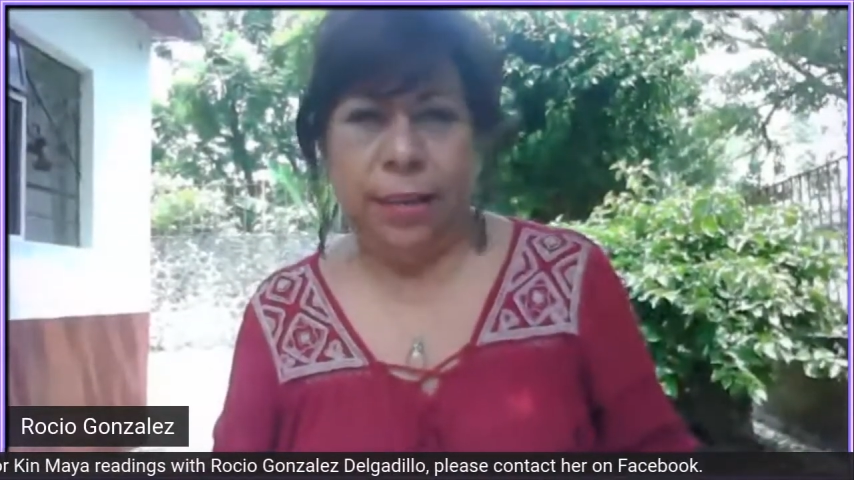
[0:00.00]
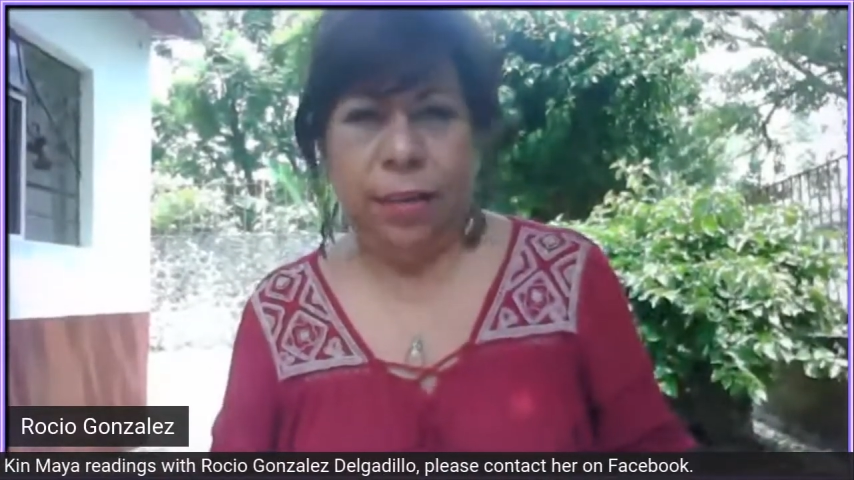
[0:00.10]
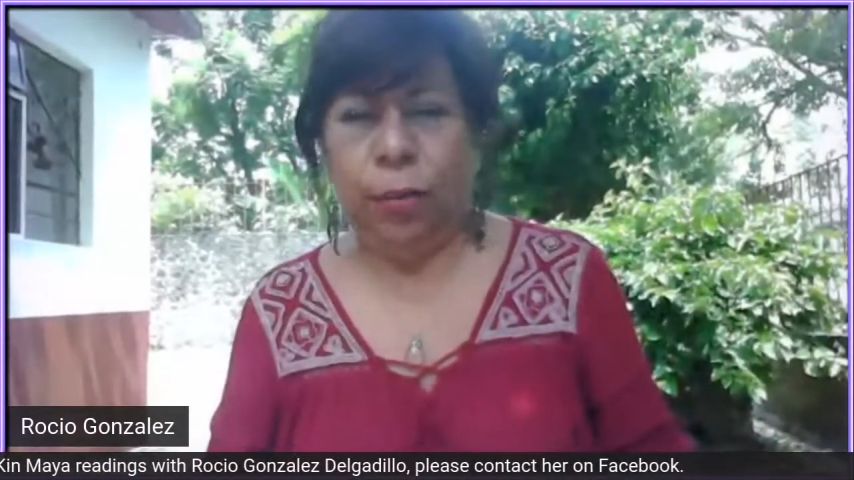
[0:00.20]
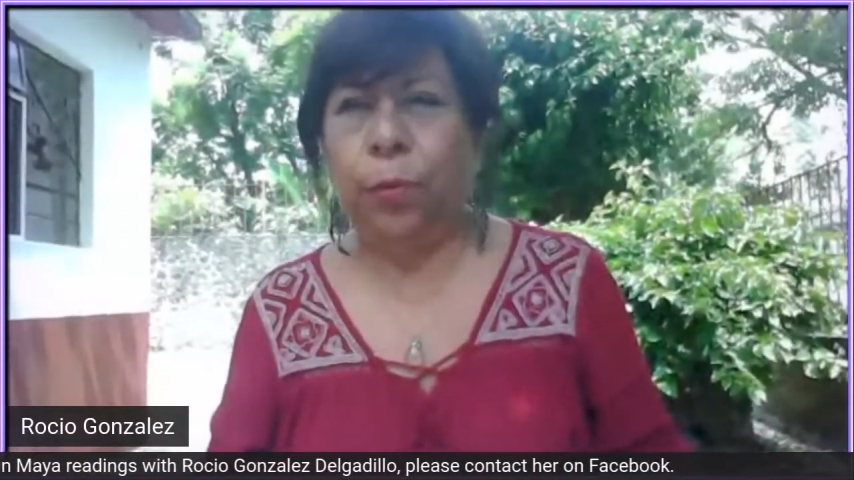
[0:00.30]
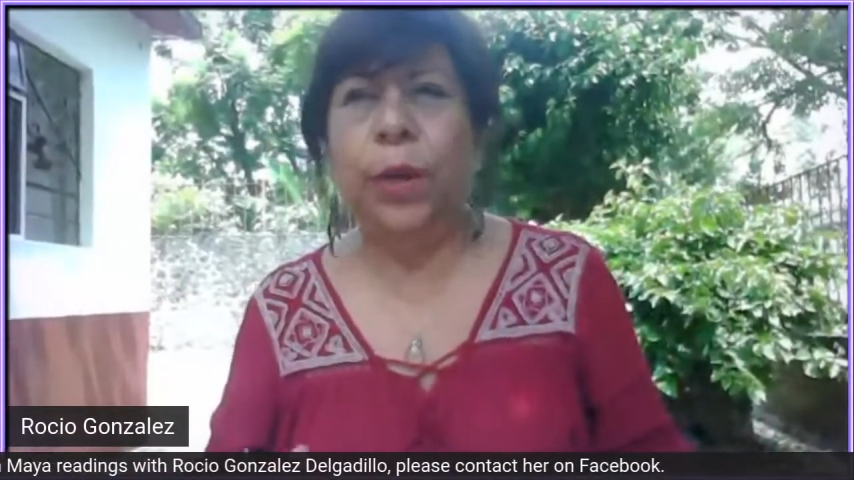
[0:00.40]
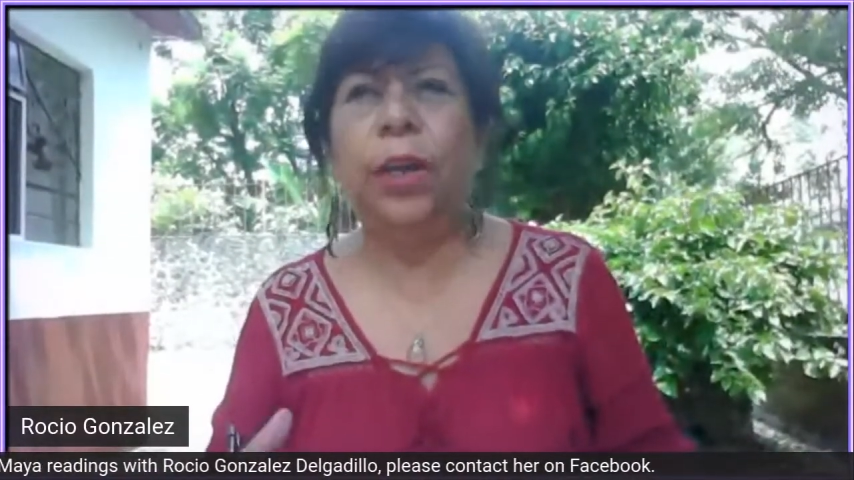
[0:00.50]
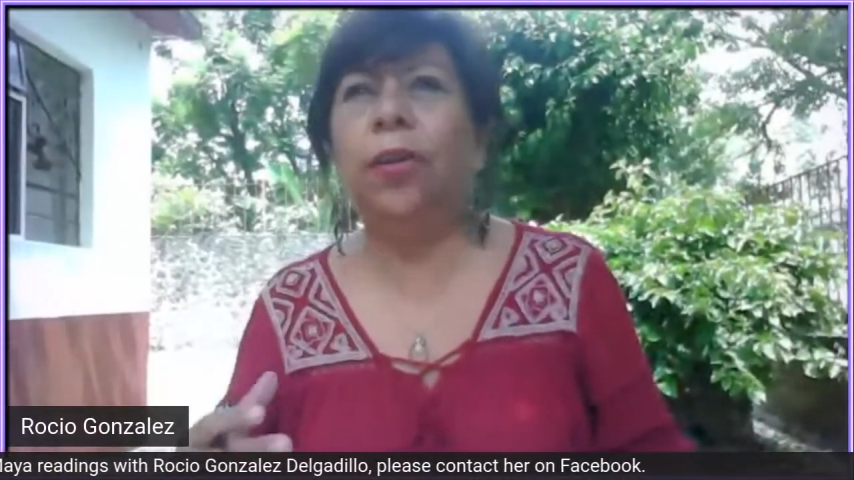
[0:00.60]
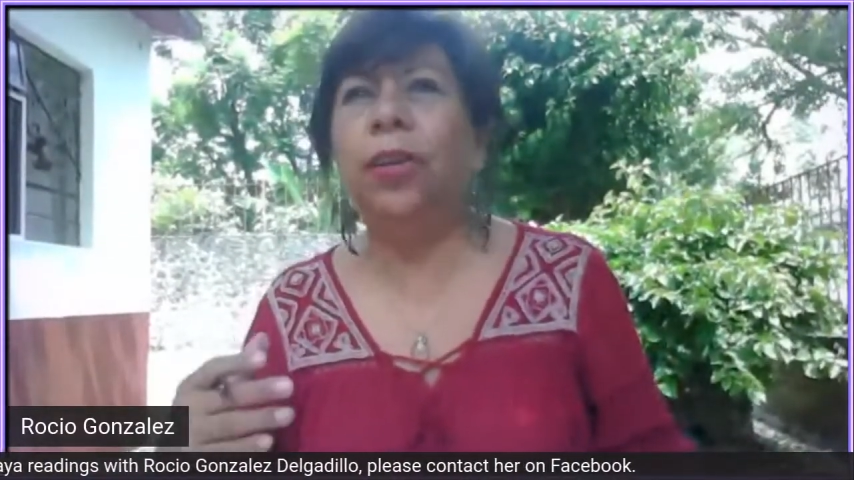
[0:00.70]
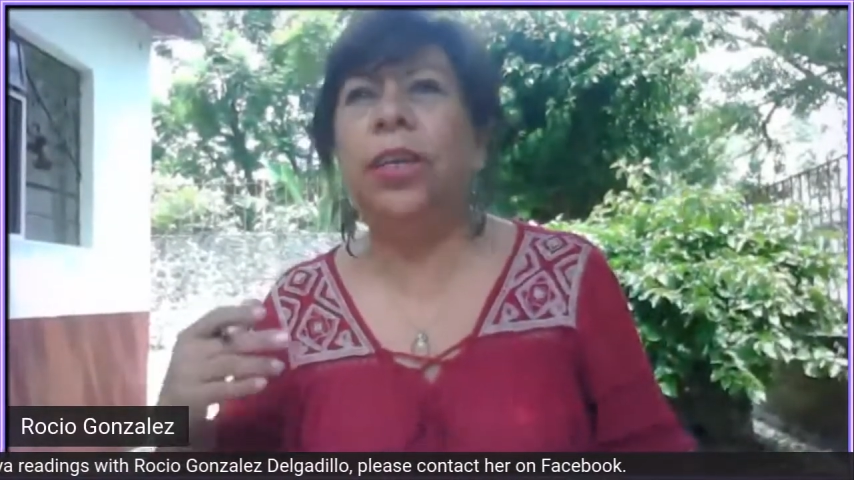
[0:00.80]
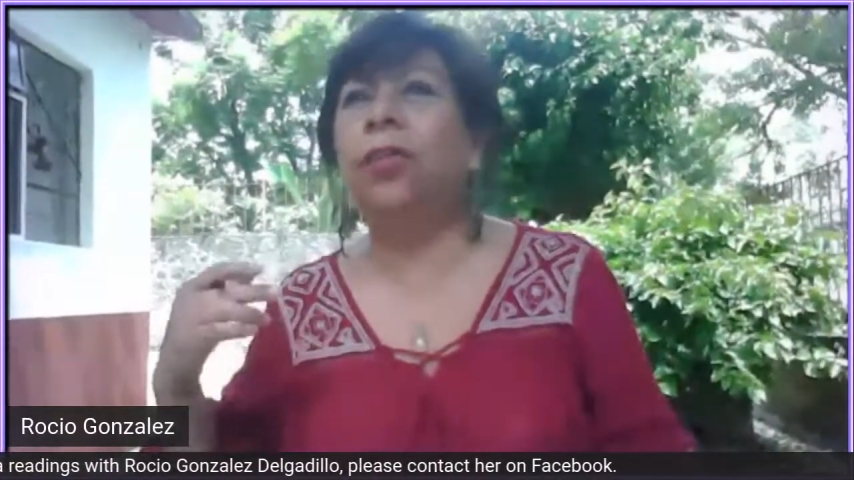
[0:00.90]
we don't
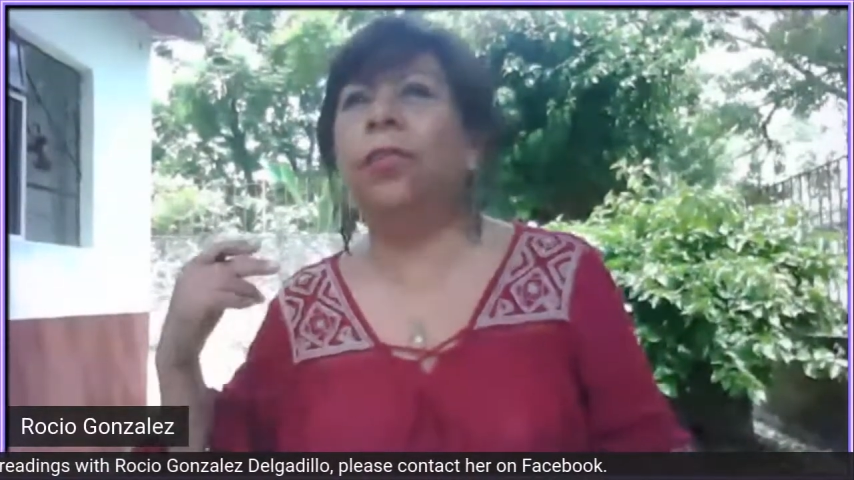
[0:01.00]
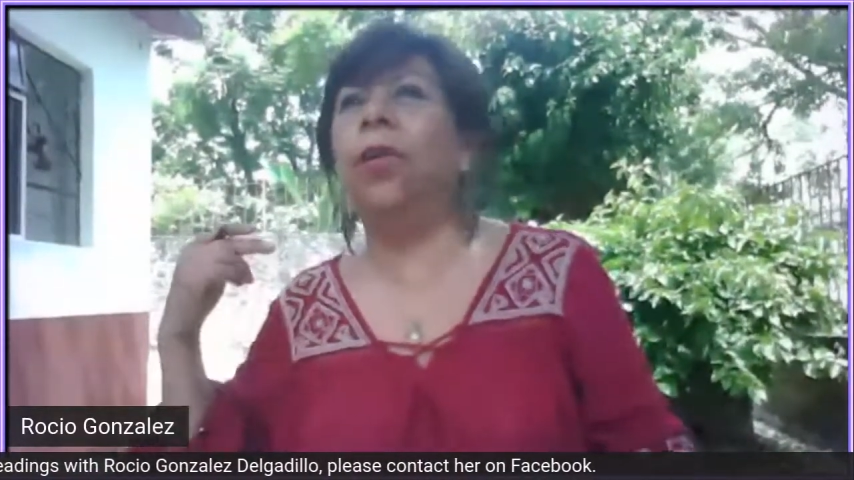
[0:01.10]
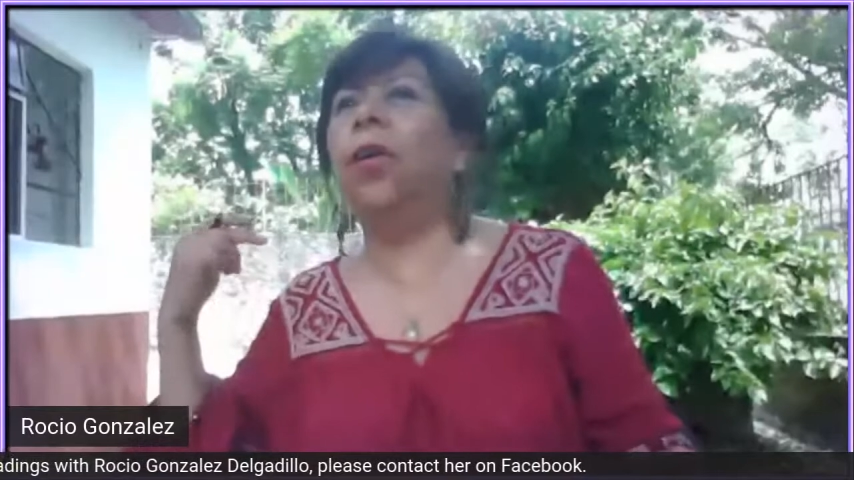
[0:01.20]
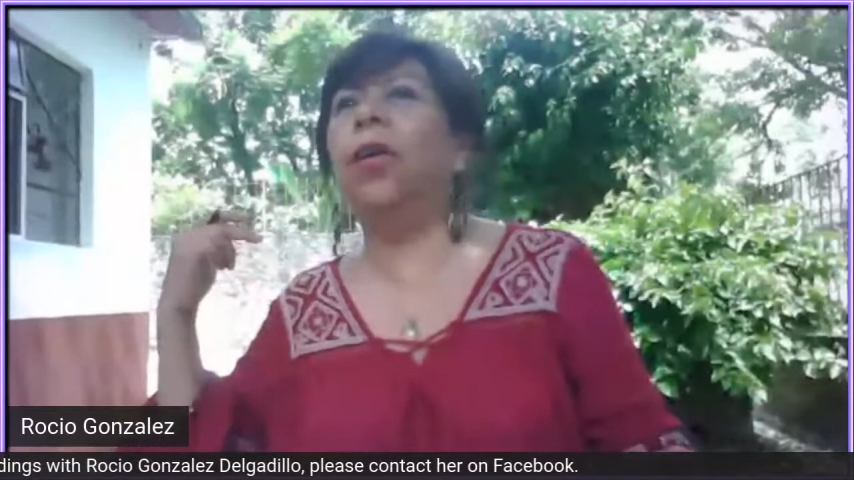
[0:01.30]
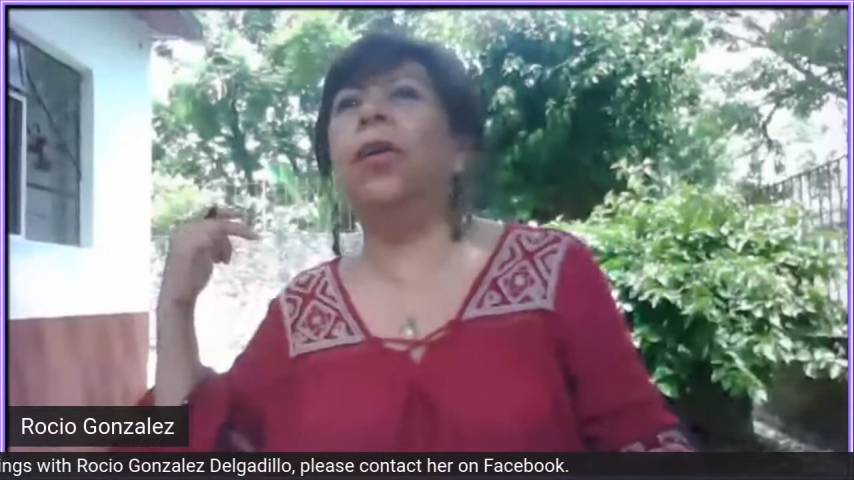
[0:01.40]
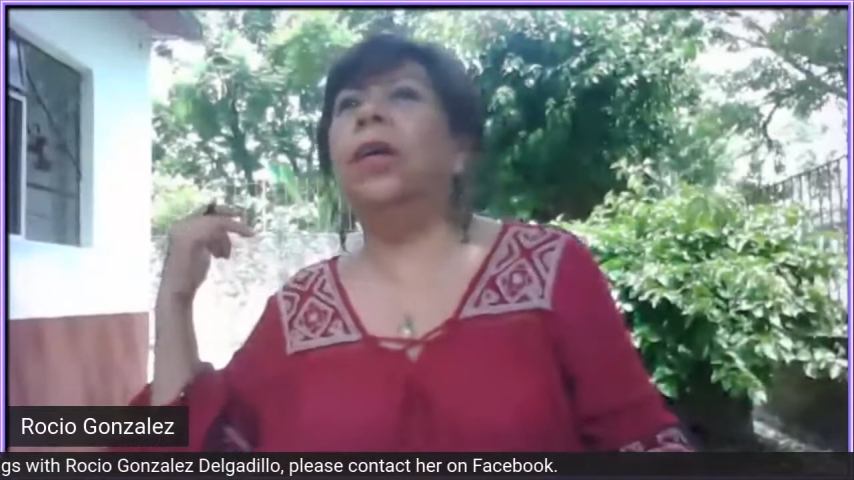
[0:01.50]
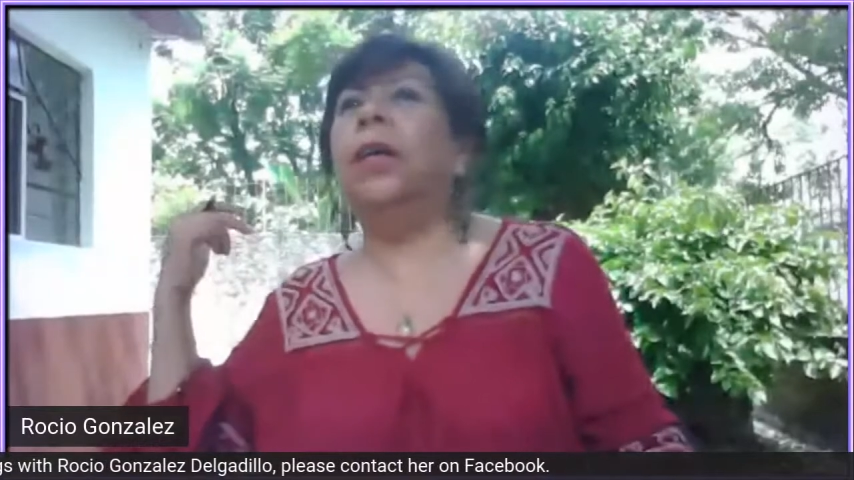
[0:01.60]
need to go,